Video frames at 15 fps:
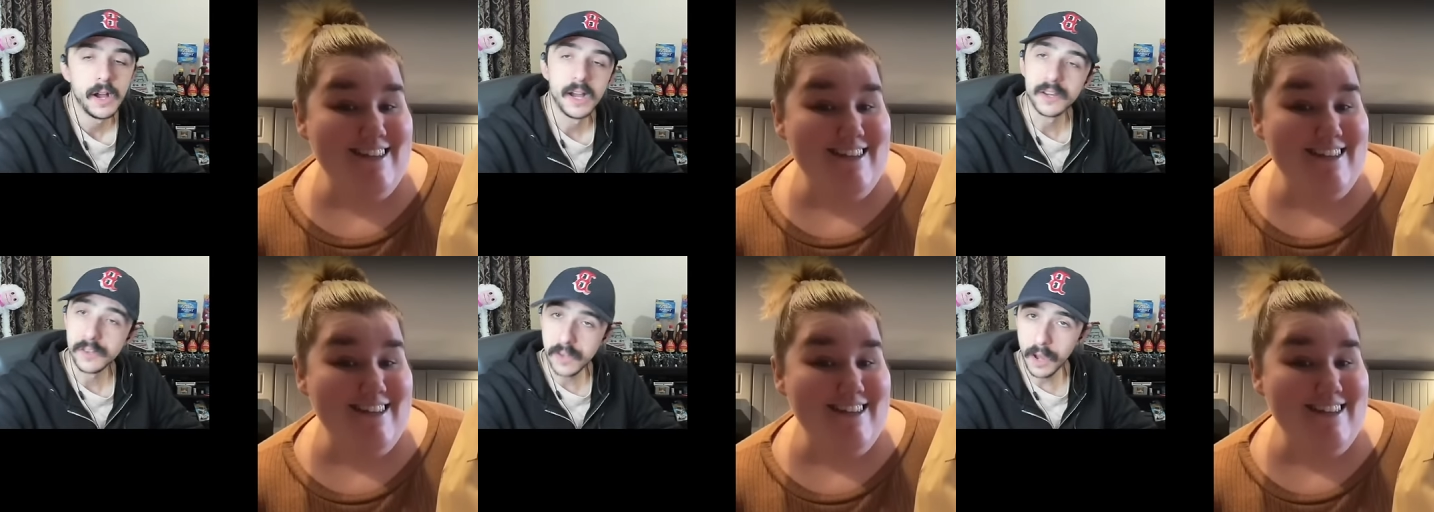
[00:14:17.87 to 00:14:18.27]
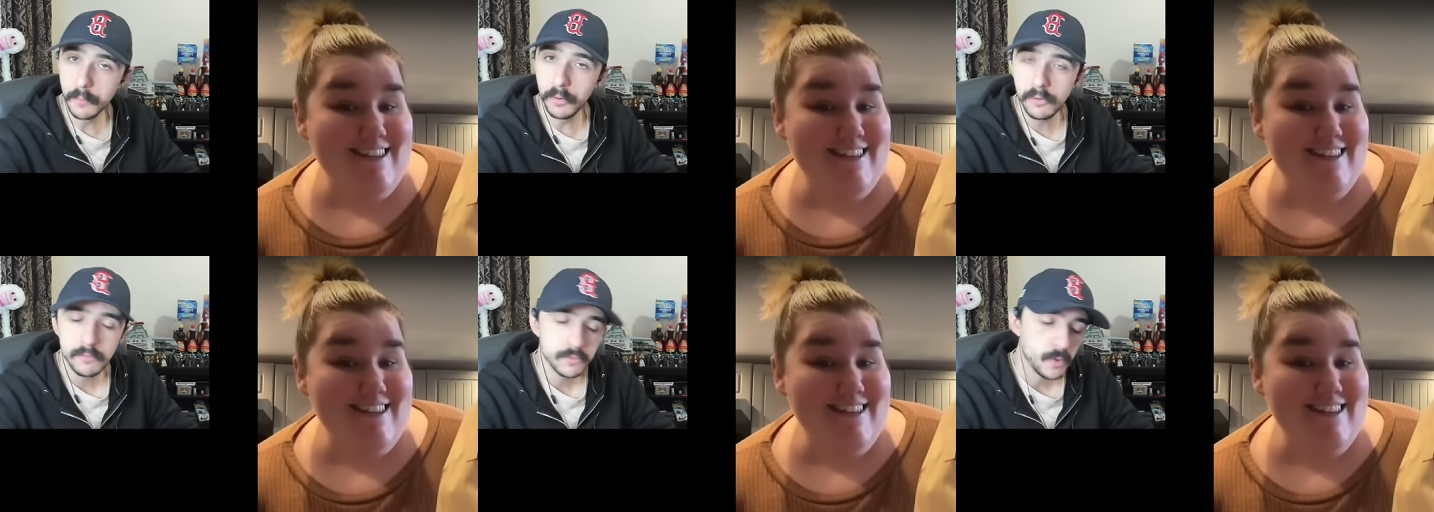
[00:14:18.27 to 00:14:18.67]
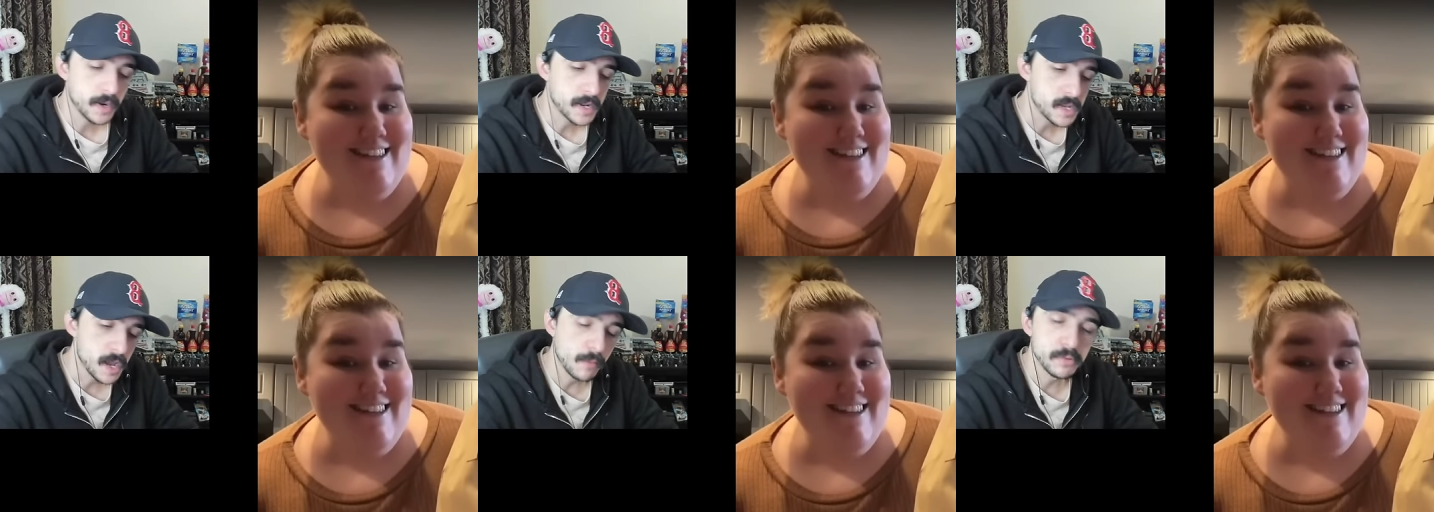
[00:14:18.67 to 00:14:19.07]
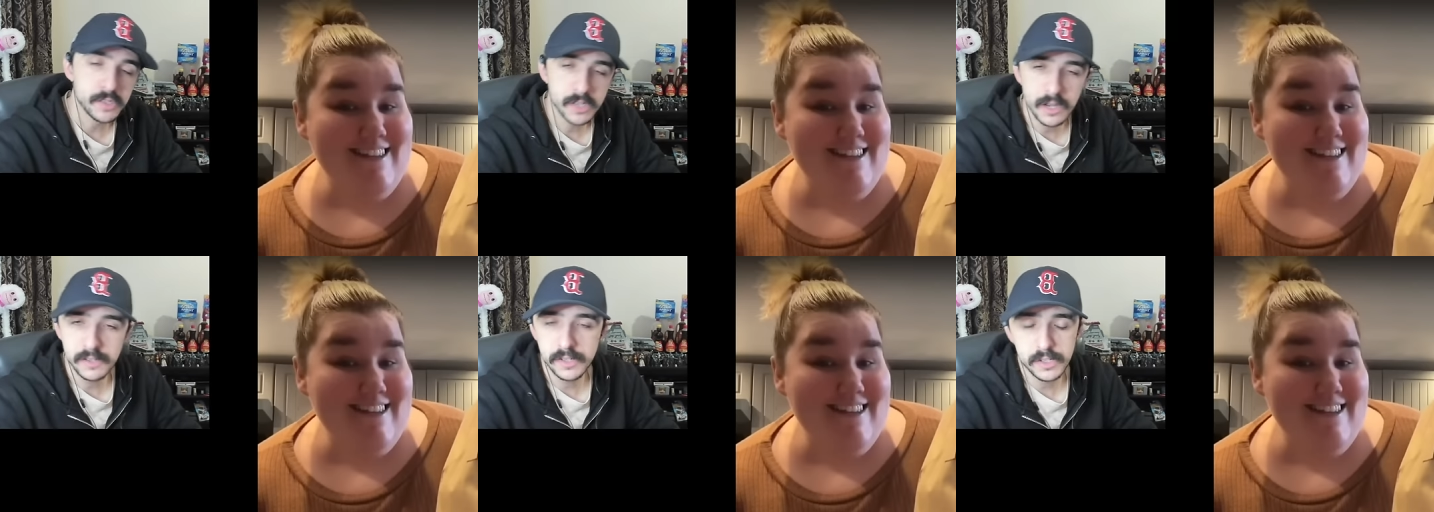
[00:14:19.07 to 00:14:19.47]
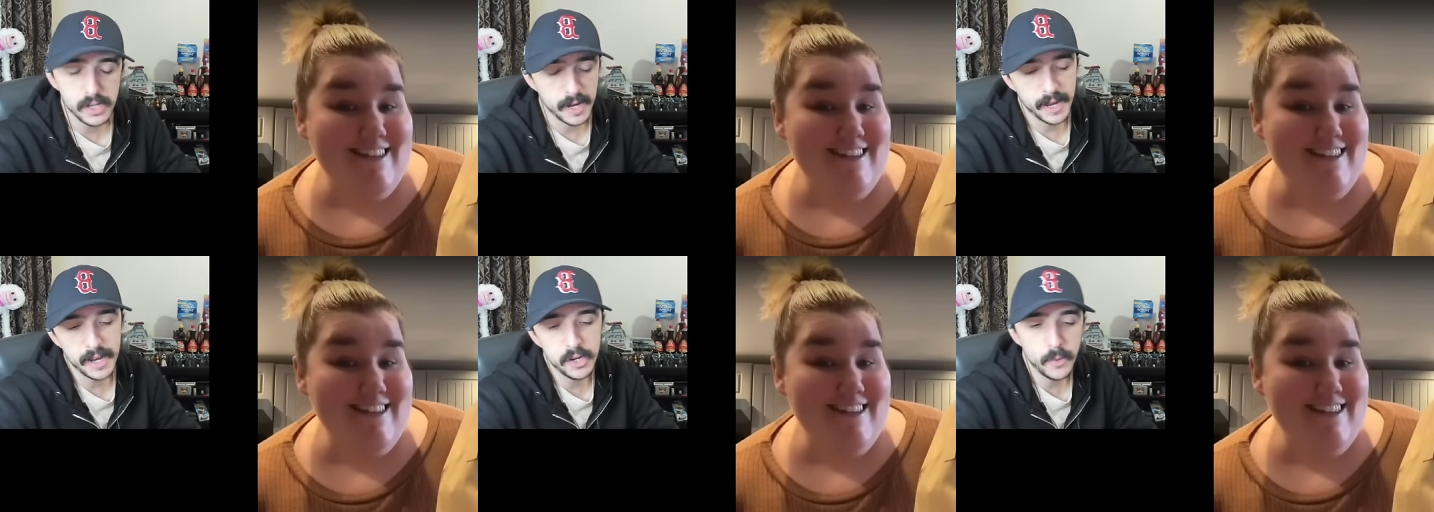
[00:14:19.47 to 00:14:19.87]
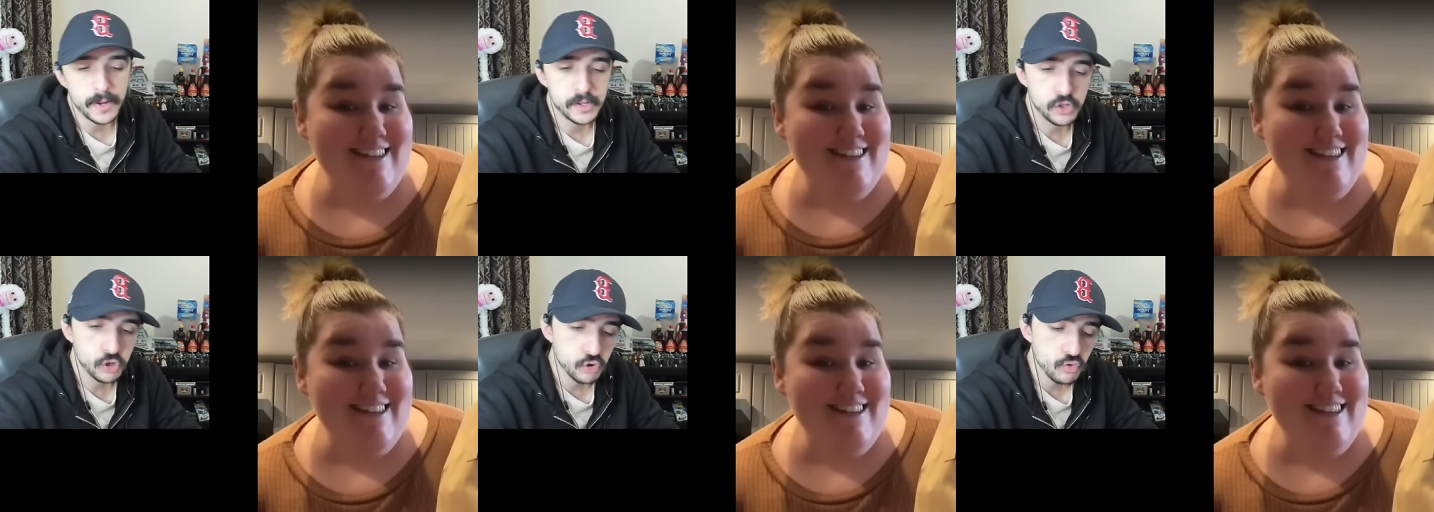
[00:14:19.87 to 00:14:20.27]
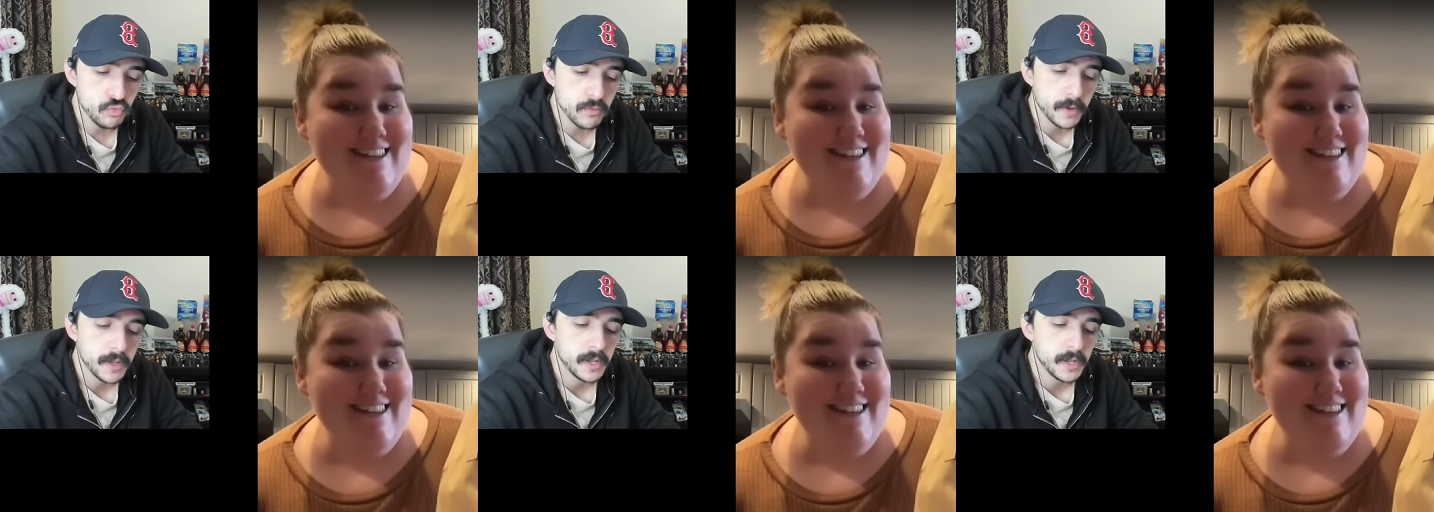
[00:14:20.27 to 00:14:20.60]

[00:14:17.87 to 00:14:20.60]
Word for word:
Speaker 1: A double. You had a double sausage, and you had two,